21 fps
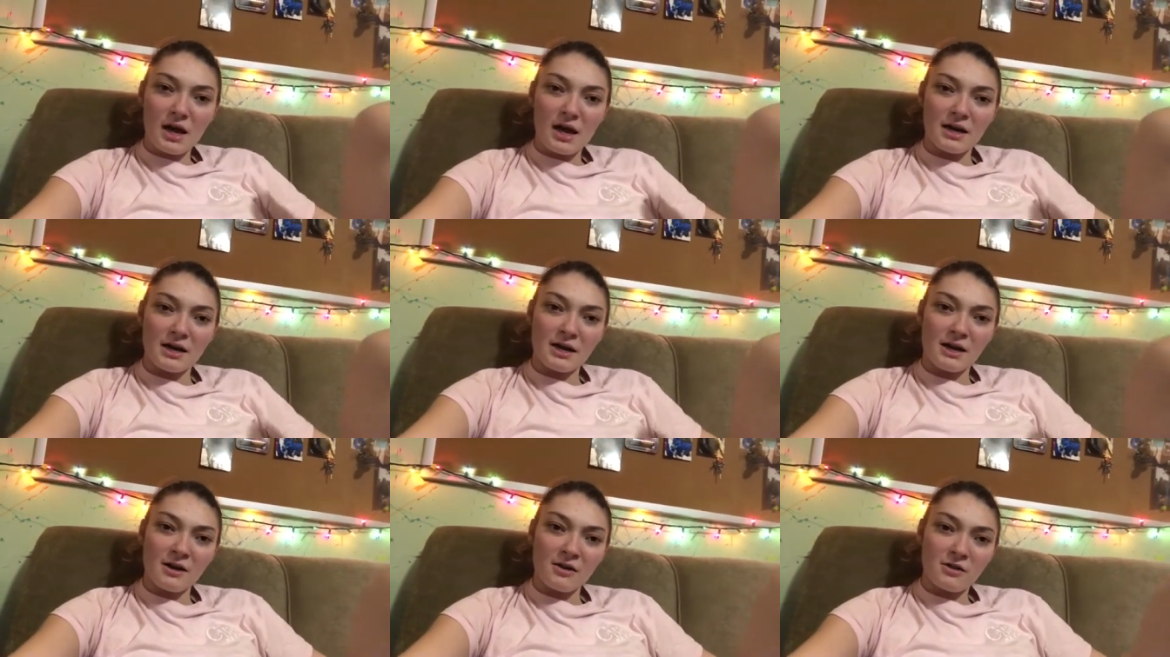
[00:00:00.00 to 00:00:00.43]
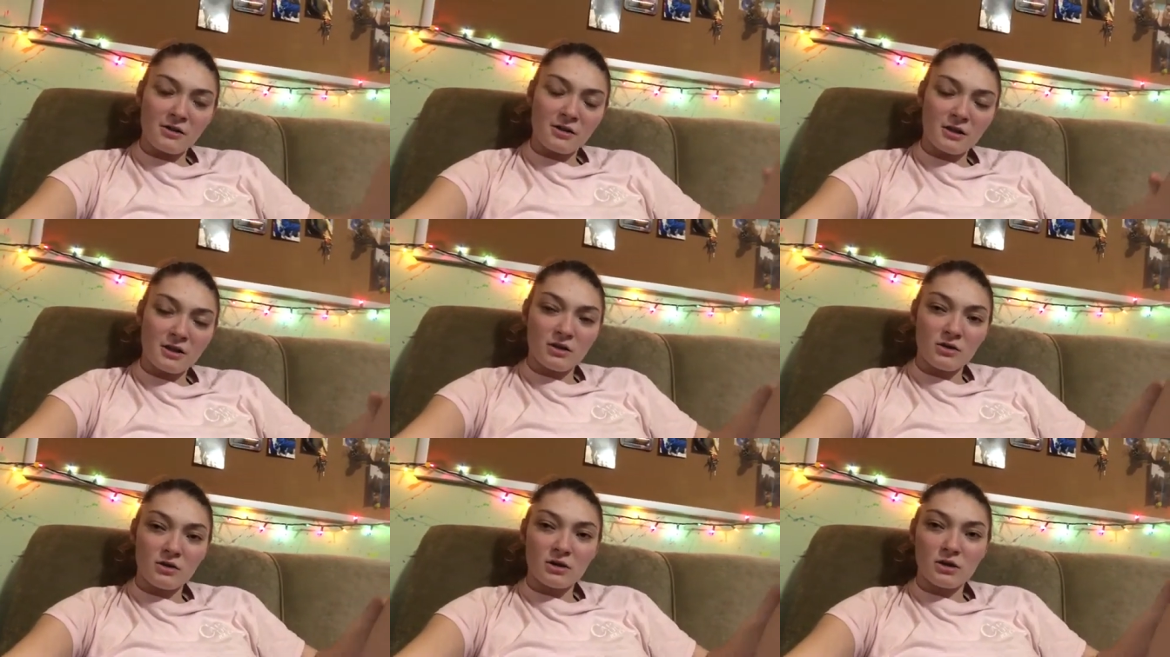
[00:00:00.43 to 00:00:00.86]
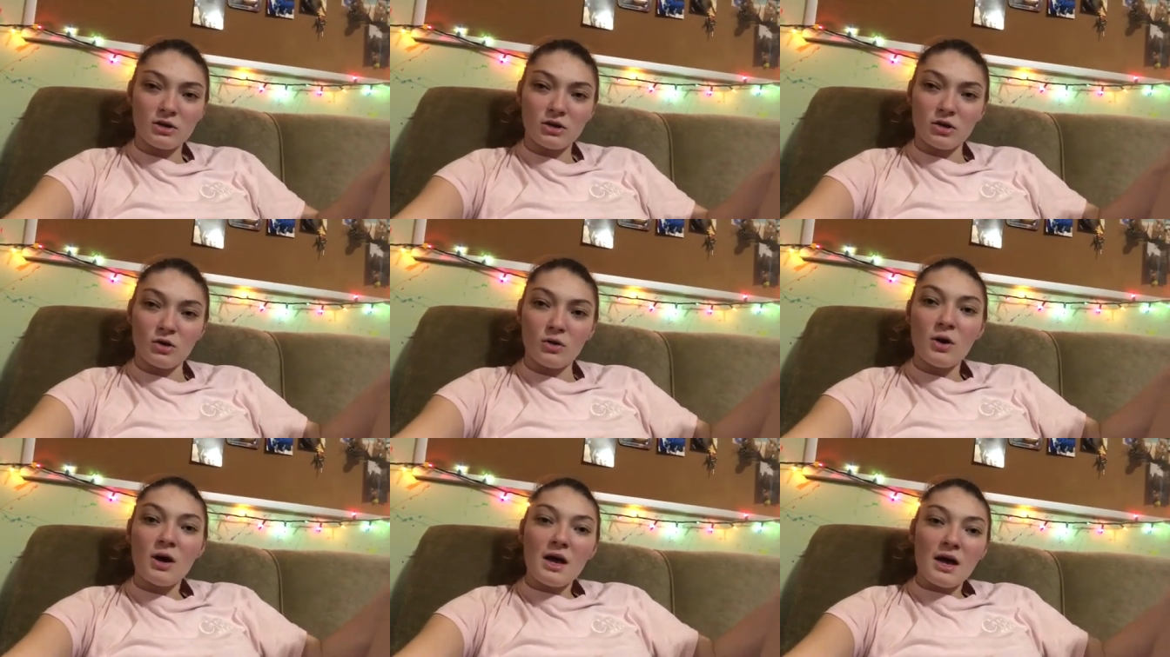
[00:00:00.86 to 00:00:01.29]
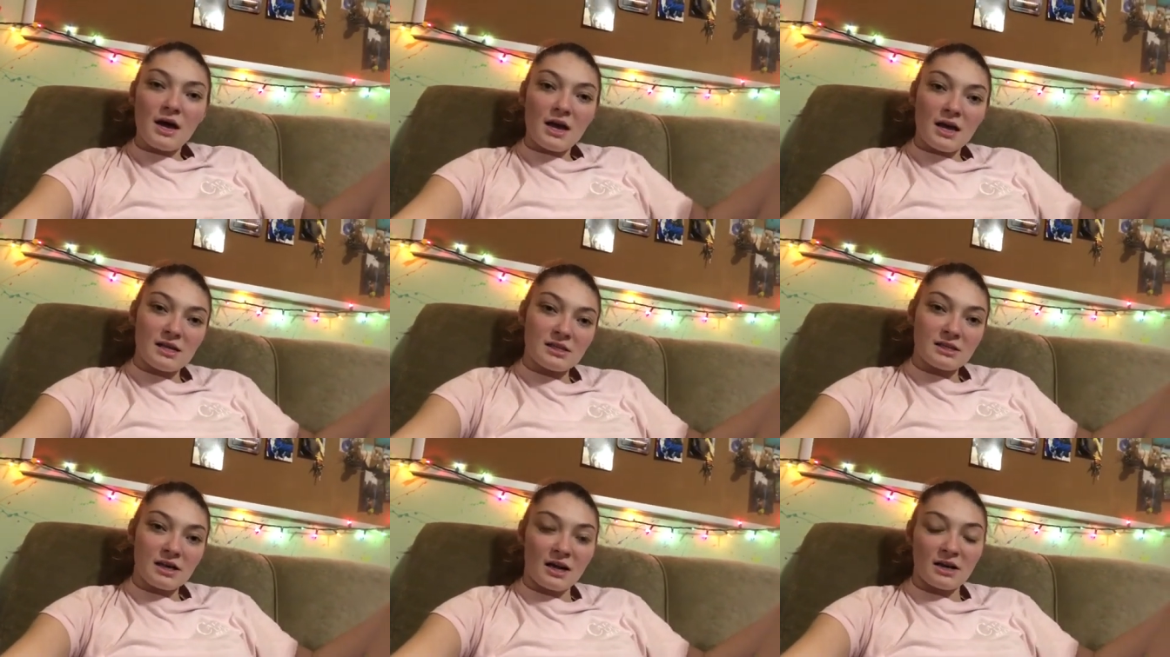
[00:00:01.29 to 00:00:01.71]
And another thing that you can do
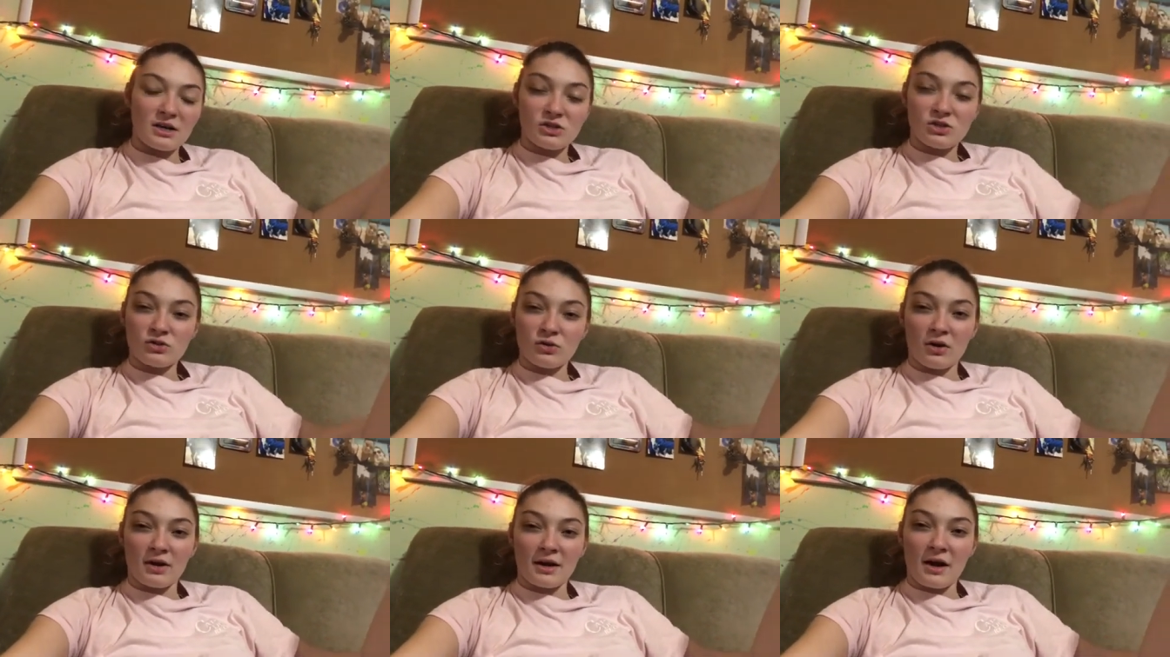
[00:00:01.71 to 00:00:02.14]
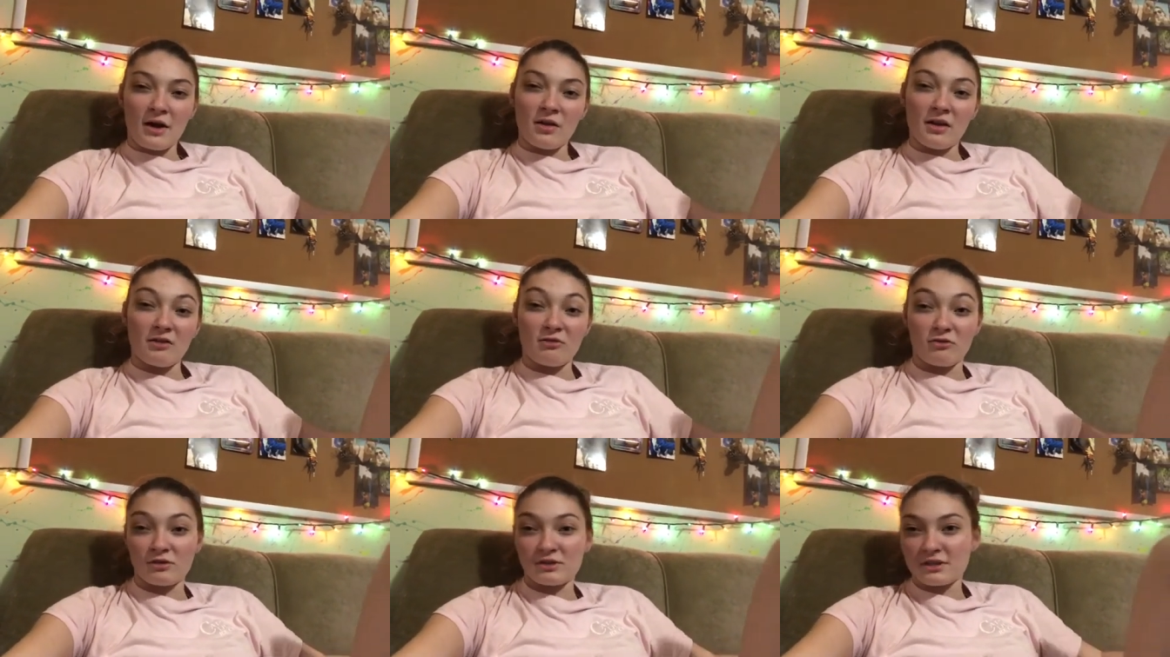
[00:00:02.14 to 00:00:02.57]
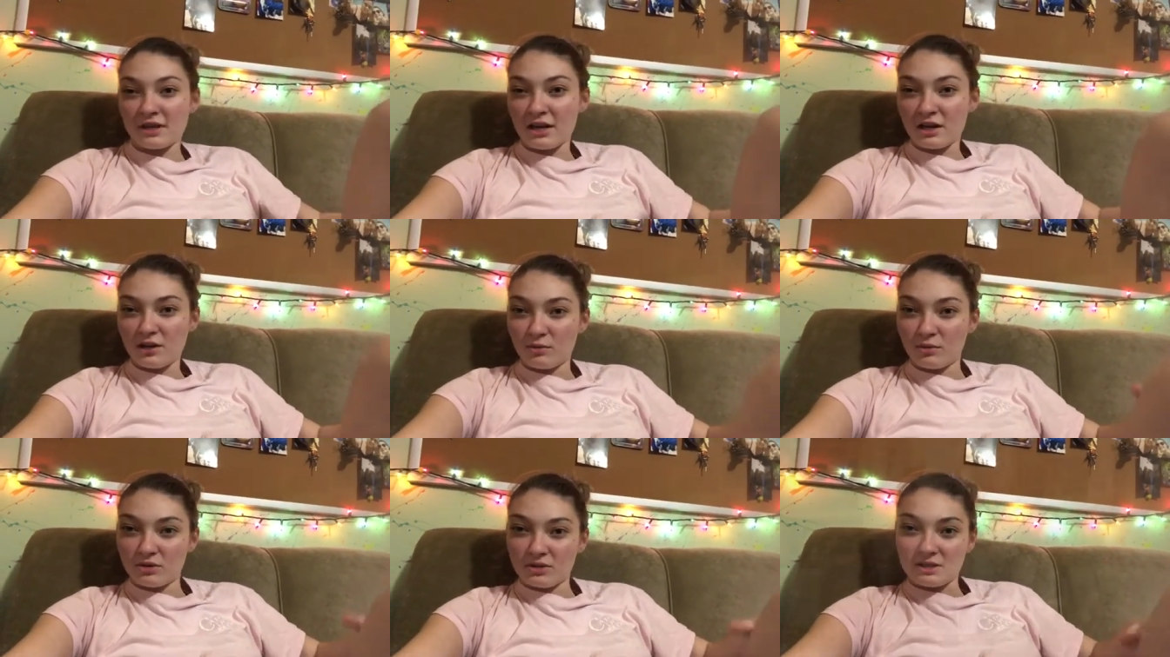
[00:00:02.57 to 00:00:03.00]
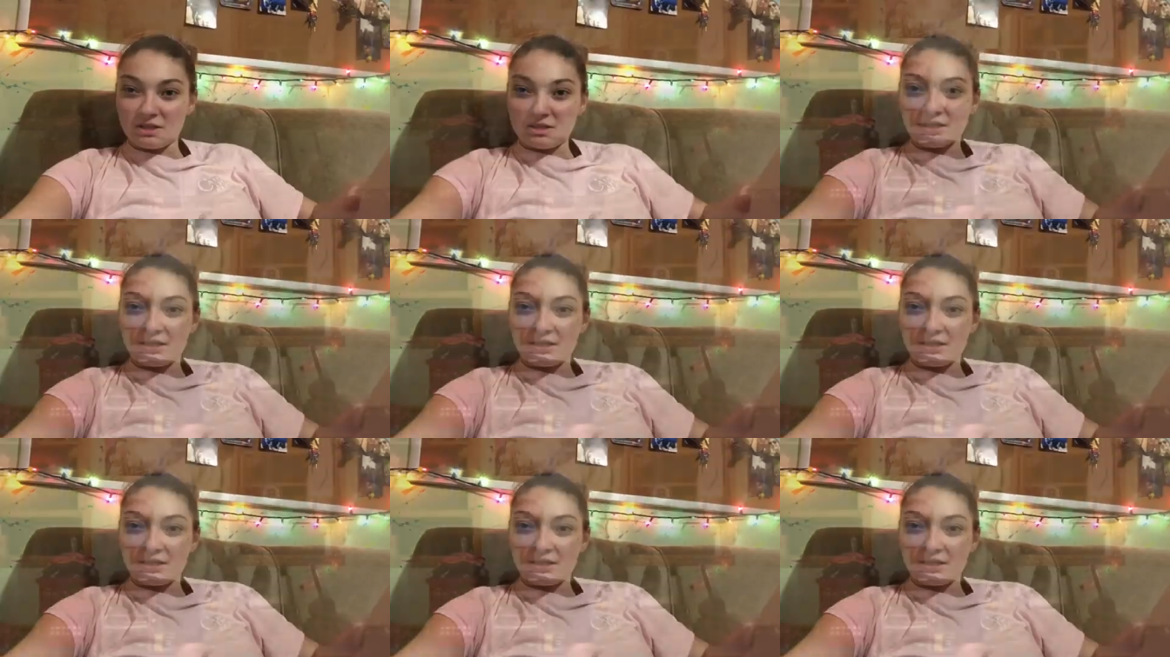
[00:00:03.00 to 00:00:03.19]
is kind of sort out like recyclables and